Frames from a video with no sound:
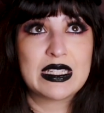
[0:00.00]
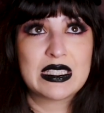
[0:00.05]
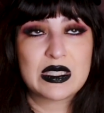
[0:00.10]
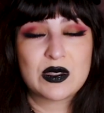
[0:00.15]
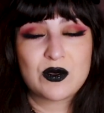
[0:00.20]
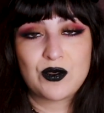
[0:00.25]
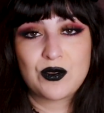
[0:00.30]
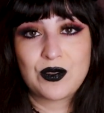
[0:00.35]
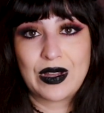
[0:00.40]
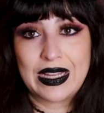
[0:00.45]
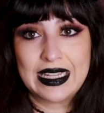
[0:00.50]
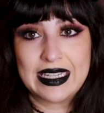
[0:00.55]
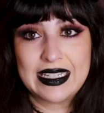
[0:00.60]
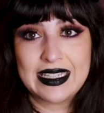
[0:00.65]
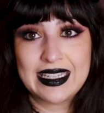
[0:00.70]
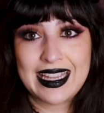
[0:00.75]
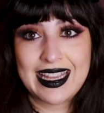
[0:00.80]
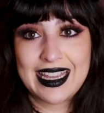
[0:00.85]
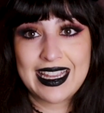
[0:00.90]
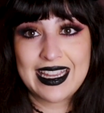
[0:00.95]
It's
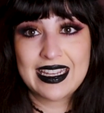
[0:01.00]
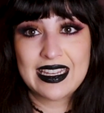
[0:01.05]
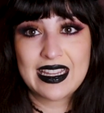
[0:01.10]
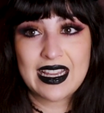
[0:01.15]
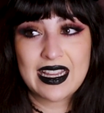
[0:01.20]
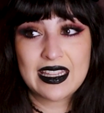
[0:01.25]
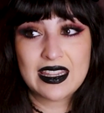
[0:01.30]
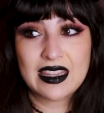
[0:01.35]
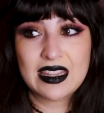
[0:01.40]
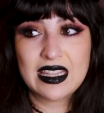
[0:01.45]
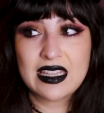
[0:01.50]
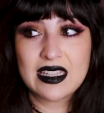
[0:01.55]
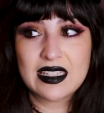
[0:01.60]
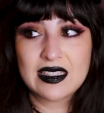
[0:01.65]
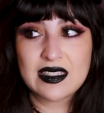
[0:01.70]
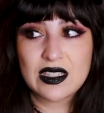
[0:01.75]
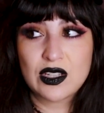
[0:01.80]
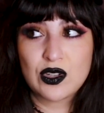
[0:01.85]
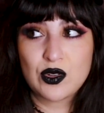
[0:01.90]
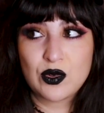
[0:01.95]
fun, and I think
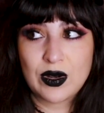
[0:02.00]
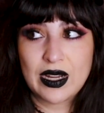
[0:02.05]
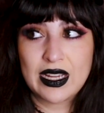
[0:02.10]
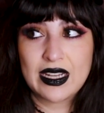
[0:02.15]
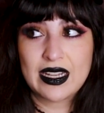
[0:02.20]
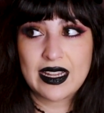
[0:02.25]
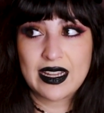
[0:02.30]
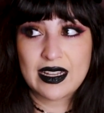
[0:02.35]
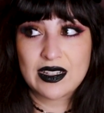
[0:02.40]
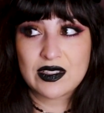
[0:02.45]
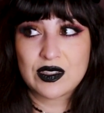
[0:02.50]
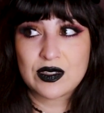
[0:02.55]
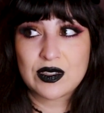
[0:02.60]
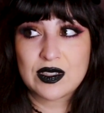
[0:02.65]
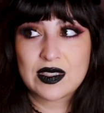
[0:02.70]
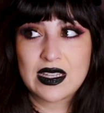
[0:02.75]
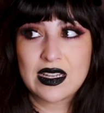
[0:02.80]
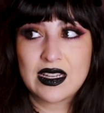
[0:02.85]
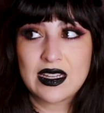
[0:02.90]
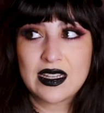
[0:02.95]
it's a great
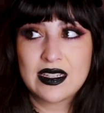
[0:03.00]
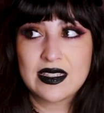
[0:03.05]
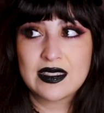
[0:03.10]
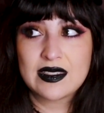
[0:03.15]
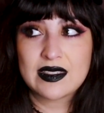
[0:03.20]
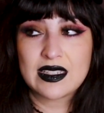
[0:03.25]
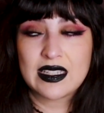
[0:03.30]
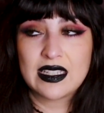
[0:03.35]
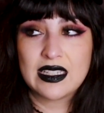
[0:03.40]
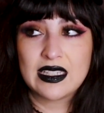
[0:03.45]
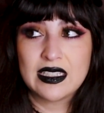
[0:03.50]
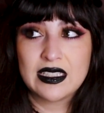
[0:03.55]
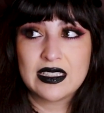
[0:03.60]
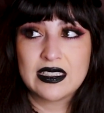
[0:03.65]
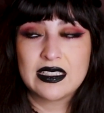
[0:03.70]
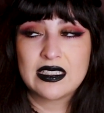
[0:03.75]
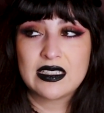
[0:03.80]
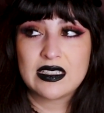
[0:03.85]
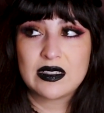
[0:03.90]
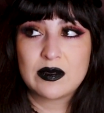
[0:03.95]
exercise
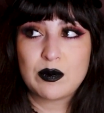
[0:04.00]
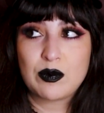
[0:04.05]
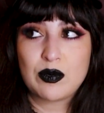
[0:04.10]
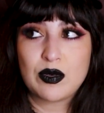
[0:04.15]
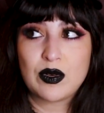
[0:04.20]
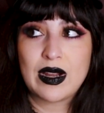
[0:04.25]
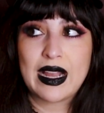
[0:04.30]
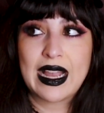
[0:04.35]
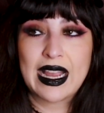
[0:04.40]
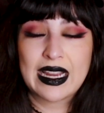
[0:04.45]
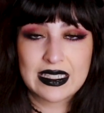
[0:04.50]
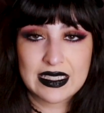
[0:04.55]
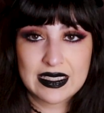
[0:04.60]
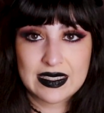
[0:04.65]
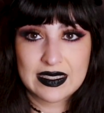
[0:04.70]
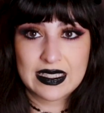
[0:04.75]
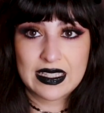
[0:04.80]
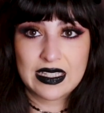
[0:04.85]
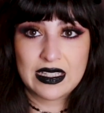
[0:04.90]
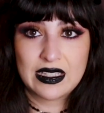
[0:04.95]
in
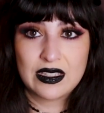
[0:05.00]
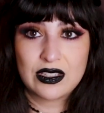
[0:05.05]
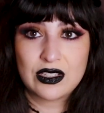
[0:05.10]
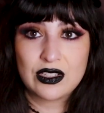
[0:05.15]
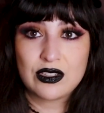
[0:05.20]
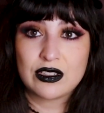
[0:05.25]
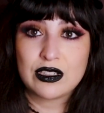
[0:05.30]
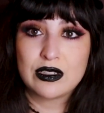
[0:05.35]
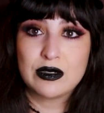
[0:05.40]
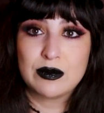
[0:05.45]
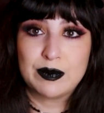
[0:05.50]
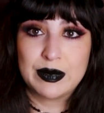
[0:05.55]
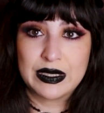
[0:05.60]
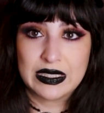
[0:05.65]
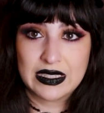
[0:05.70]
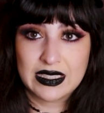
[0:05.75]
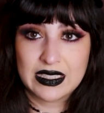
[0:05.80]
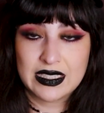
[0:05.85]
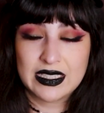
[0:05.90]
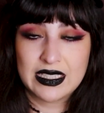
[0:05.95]
practicing your
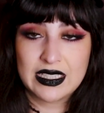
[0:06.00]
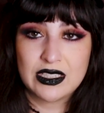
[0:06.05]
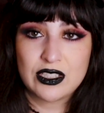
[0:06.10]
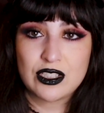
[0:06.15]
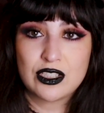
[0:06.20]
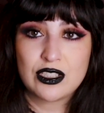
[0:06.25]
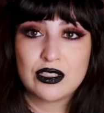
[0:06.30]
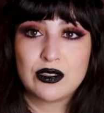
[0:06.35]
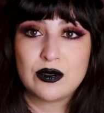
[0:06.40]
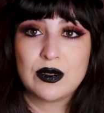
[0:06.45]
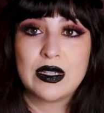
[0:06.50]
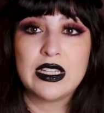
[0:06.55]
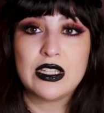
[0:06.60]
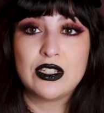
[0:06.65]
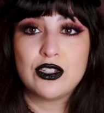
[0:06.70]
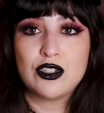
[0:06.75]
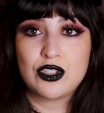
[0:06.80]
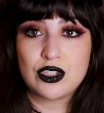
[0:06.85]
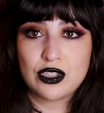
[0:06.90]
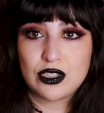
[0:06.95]
ability to
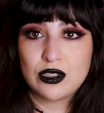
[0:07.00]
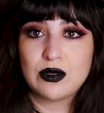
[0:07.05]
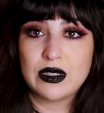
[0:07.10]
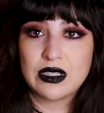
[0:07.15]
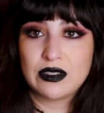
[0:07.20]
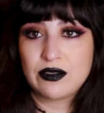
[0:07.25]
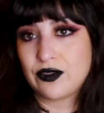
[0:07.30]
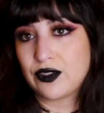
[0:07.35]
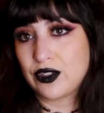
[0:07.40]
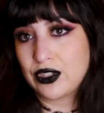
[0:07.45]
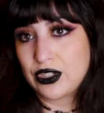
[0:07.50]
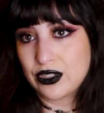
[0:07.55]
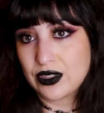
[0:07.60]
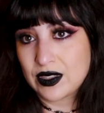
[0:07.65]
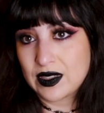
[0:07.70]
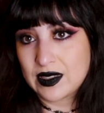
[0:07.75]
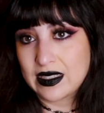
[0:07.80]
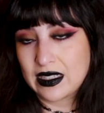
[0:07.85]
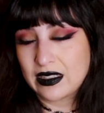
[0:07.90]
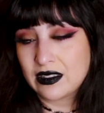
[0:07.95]
intuit for
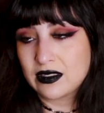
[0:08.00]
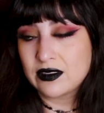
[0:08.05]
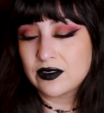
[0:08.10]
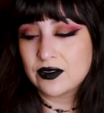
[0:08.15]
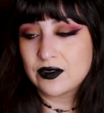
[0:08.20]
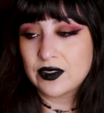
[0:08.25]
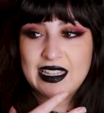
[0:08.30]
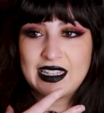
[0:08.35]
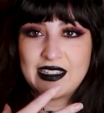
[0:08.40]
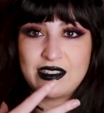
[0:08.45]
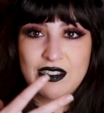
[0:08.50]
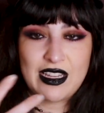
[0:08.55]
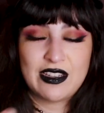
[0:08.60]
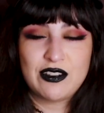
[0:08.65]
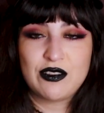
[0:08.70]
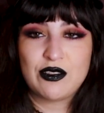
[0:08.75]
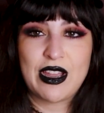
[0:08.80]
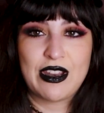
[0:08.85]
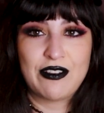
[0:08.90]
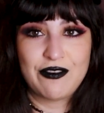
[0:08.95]
yourself
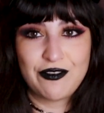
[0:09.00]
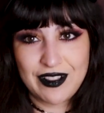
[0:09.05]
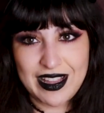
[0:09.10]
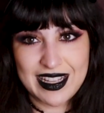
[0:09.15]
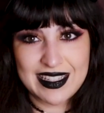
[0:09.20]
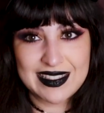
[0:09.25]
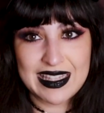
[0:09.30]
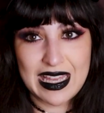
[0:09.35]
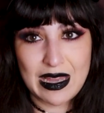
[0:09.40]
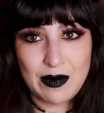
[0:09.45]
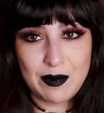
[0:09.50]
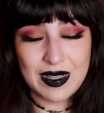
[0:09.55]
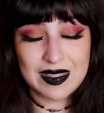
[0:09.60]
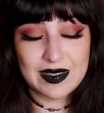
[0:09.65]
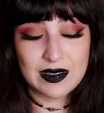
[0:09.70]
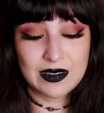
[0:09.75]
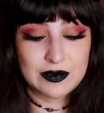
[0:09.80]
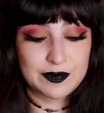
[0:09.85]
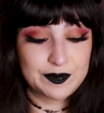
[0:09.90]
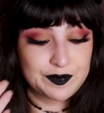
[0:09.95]
and flex that
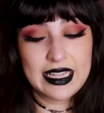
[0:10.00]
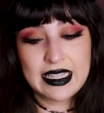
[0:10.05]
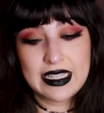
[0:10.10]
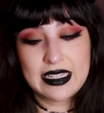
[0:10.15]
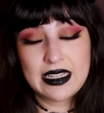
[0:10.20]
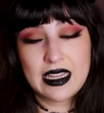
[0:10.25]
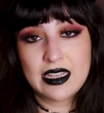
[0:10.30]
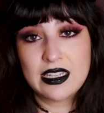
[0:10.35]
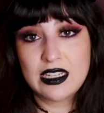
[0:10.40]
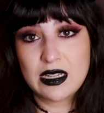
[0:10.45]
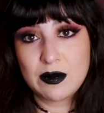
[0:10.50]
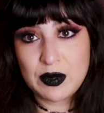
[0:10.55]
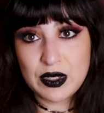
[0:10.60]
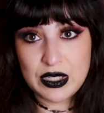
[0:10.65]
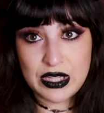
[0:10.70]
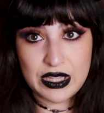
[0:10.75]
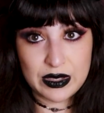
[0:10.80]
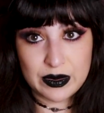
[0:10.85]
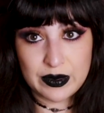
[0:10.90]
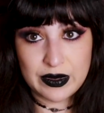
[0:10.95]
muscle. And then number
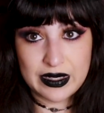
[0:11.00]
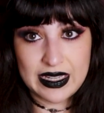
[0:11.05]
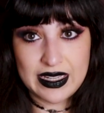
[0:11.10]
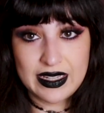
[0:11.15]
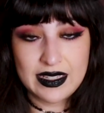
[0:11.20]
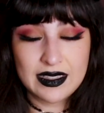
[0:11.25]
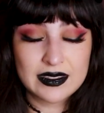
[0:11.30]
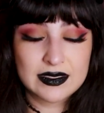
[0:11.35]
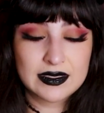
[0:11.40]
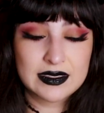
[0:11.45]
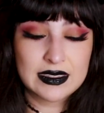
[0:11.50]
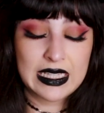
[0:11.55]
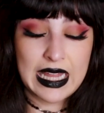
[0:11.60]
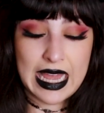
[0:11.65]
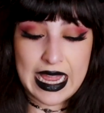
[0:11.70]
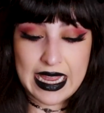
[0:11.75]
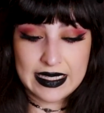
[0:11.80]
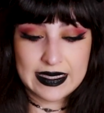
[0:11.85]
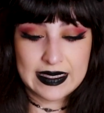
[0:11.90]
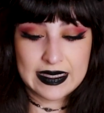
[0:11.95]
3,
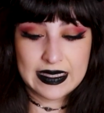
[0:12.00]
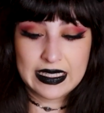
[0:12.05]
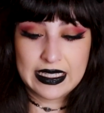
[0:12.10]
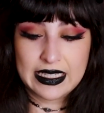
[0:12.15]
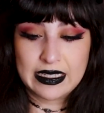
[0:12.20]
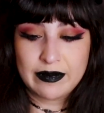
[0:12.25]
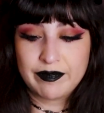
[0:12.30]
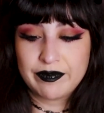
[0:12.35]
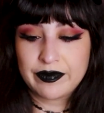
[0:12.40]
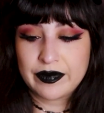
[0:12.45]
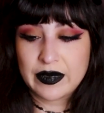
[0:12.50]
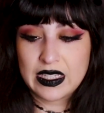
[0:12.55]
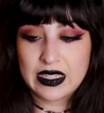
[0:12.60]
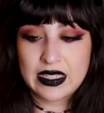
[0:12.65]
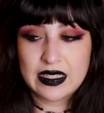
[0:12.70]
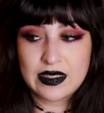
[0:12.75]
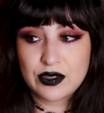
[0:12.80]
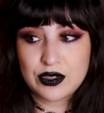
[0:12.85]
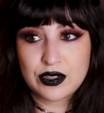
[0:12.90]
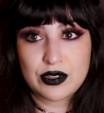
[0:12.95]
lastly,
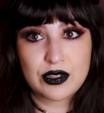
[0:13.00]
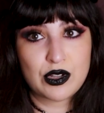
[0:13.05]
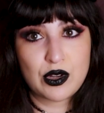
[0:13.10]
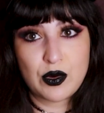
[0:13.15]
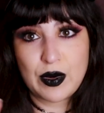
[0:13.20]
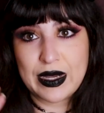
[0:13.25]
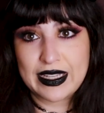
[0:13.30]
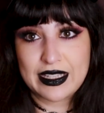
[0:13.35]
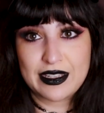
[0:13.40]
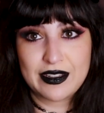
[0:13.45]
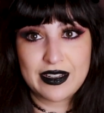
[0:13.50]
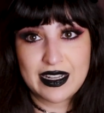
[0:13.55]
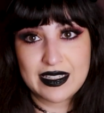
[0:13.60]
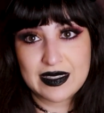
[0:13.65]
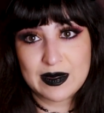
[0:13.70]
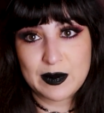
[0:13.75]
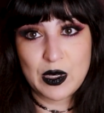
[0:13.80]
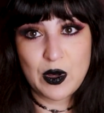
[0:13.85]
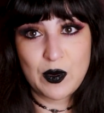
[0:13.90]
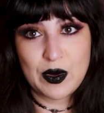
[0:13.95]
these are quick, you
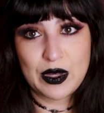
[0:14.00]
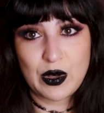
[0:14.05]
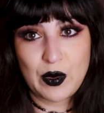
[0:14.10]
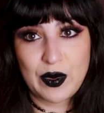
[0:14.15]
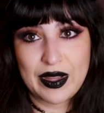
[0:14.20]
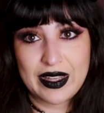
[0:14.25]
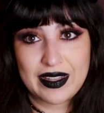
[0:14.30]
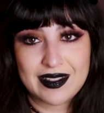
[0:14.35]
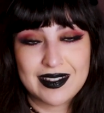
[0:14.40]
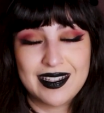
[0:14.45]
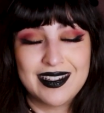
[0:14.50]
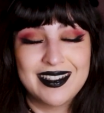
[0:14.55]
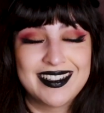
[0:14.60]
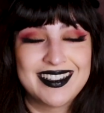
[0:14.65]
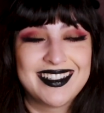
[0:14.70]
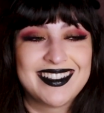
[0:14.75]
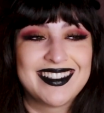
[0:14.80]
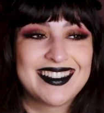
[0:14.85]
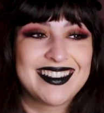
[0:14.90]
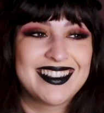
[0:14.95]
guys, I'm going quick.
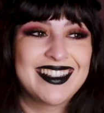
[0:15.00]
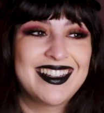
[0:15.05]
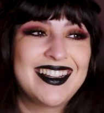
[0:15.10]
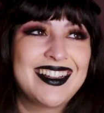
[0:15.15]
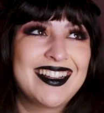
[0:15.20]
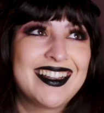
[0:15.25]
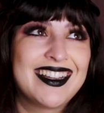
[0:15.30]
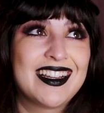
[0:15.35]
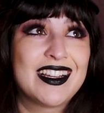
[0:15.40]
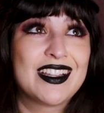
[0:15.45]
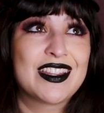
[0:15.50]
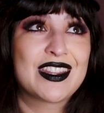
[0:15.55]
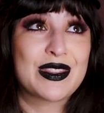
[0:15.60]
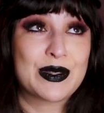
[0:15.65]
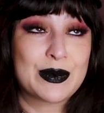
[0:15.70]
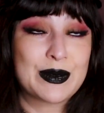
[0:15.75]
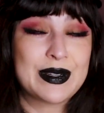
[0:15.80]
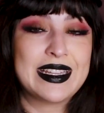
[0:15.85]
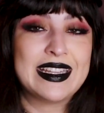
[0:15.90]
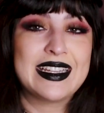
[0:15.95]

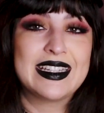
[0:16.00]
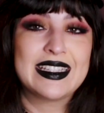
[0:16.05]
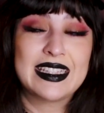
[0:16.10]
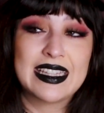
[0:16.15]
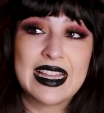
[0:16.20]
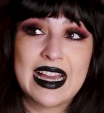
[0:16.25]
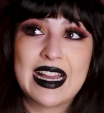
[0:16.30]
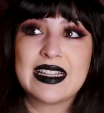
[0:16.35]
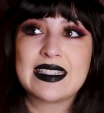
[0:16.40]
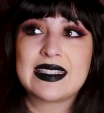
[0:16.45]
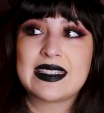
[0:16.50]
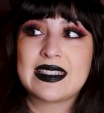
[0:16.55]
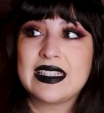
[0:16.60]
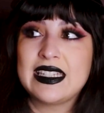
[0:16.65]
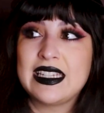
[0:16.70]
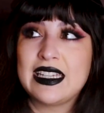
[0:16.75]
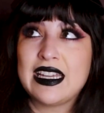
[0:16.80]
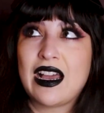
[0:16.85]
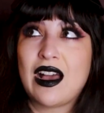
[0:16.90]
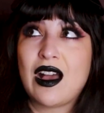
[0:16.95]
3,
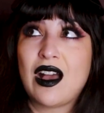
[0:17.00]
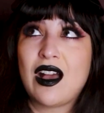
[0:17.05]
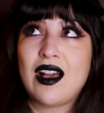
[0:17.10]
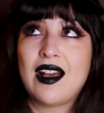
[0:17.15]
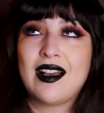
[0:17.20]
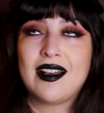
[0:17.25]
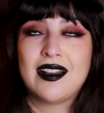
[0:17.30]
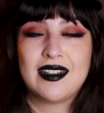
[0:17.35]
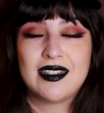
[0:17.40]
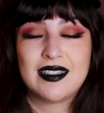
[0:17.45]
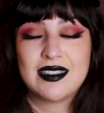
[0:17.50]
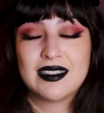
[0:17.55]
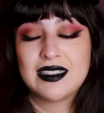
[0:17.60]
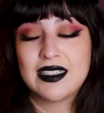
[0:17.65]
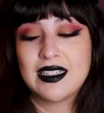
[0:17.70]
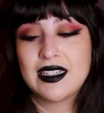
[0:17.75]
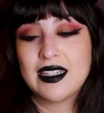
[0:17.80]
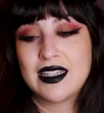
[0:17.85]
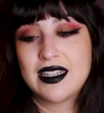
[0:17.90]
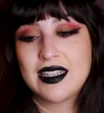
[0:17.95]
lastly,
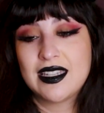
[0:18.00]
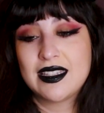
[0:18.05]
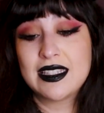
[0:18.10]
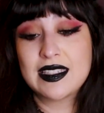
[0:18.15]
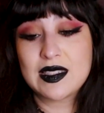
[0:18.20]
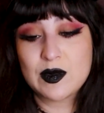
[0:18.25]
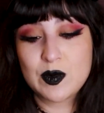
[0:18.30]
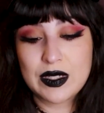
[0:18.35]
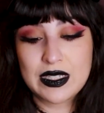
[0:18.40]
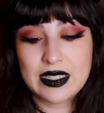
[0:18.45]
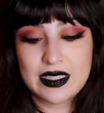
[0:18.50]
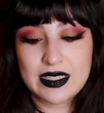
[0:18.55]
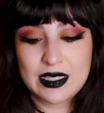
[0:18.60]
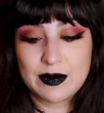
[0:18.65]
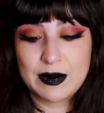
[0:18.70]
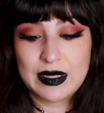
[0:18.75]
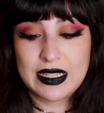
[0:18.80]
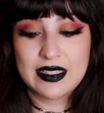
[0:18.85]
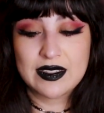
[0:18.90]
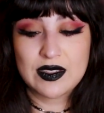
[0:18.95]
this one
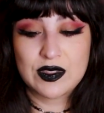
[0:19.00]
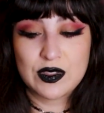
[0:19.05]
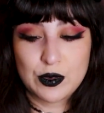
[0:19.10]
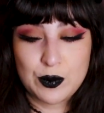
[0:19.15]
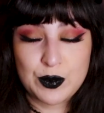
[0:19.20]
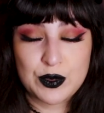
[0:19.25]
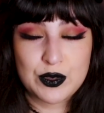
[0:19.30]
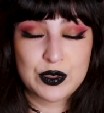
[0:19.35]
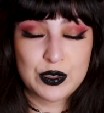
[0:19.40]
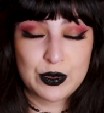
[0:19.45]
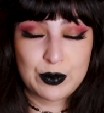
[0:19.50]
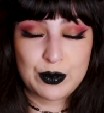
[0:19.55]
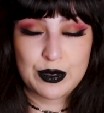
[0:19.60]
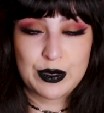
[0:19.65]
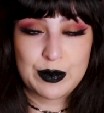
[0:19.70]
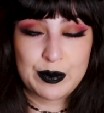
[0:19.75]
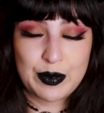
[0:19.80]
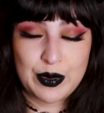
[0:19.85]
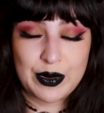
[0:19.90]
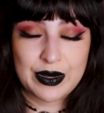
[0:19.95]
to me is super,
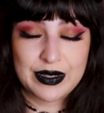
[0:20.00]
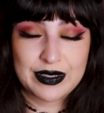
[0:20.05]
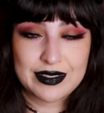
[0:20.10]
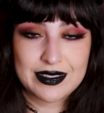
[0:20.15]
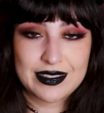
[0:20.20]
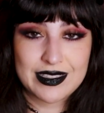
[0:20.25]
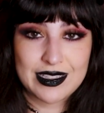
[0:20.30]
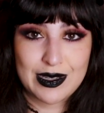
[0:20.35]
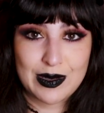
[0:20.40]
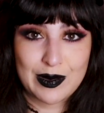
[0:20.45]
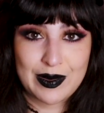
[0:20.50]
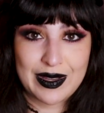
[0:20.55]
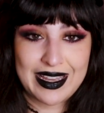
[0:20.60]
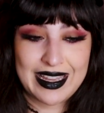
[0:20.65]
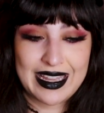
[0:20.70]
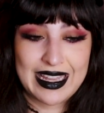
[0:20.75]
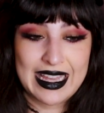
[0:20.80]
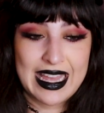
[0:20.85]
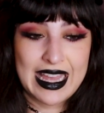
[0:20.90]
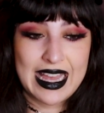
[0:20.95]
super important,
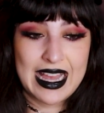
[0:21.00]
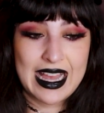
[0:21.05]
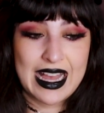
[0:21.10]
okay?